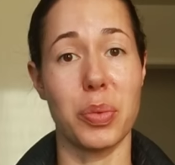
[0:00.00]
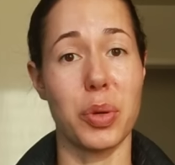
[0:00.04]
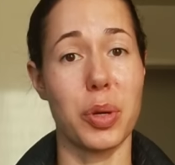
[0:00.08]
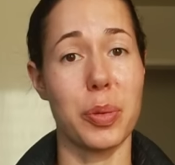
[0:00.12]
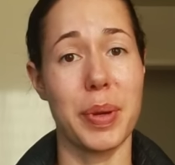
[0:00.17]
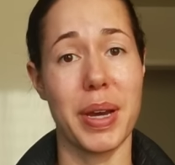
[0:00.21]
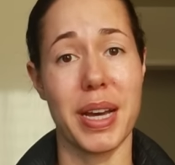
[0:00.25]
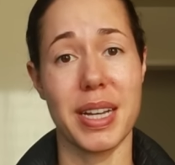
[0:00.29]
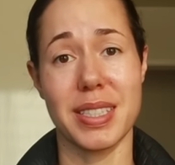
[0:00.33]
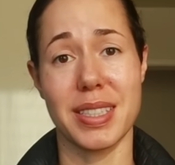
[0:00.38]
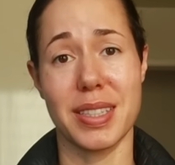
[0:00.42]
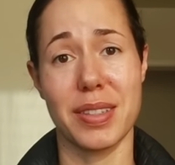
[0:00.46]
We're
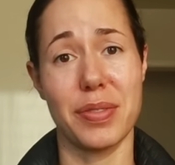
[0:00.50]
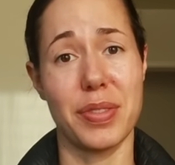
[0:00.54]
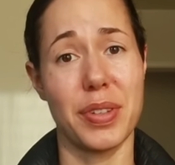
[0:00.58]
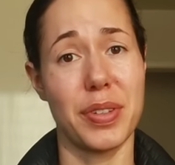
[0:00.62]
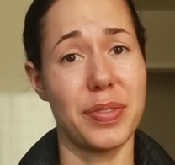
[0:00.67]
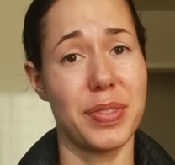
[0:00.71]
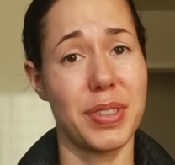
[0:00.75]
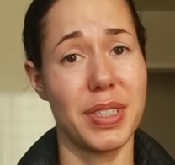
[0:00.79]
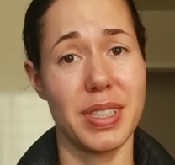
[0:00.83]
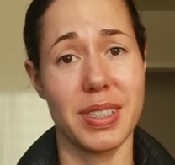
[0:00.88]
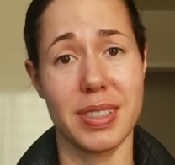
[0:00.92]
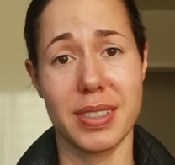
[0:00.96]
past the
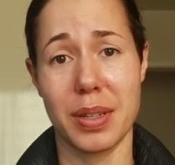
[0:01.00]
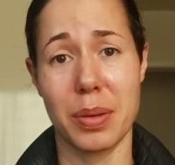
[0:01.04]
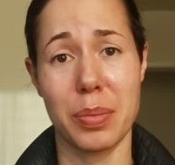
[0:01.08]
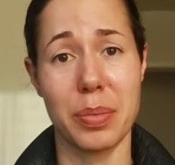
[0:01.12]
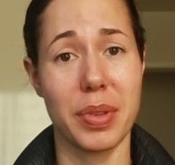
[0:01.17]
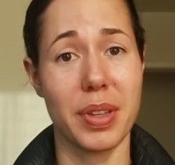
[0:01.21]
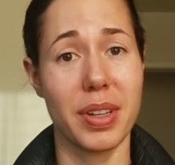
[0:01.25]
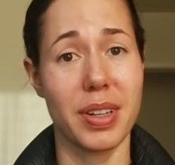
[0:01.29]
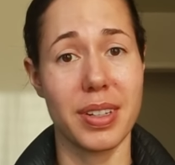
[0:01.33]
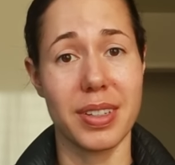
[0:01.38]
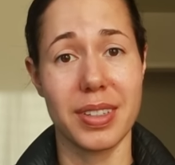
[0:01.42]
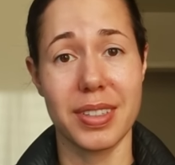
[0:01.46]

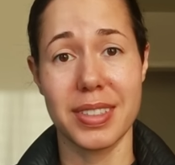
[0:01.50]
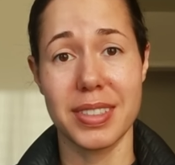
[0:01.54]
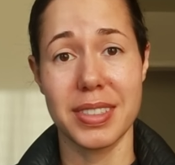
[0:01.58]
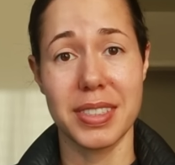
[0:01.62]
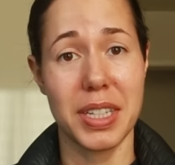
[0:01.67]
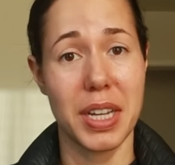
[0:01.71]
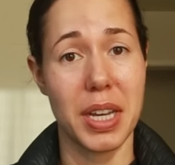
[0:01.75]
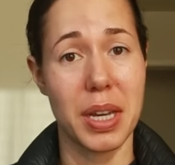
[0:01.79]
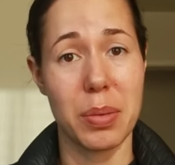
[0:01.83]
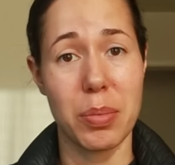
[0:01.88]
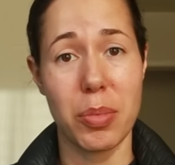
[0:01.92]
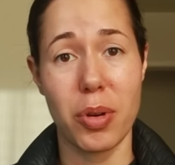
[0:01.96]
50-something
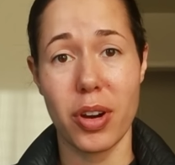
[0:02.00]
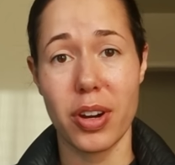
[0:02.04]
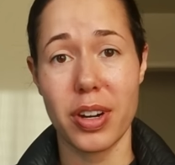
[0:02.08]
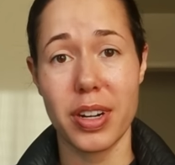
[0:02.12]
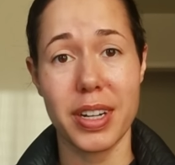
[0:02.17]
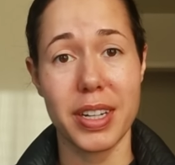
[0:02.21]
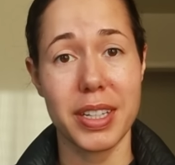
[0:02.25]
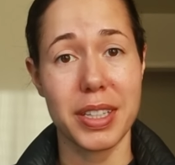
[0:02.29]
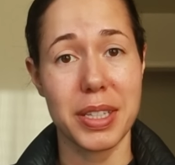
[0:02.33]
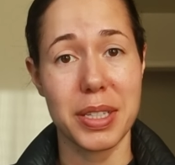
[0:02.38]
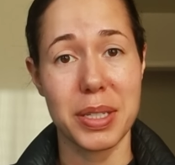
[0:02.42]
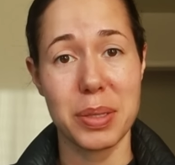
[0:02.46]
day
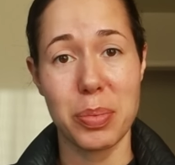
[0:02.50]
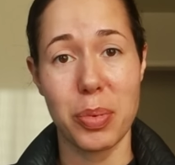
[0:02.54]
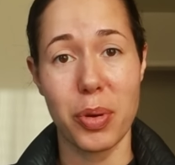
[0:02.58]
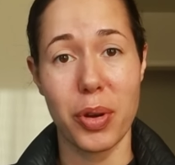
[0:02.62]
mark at this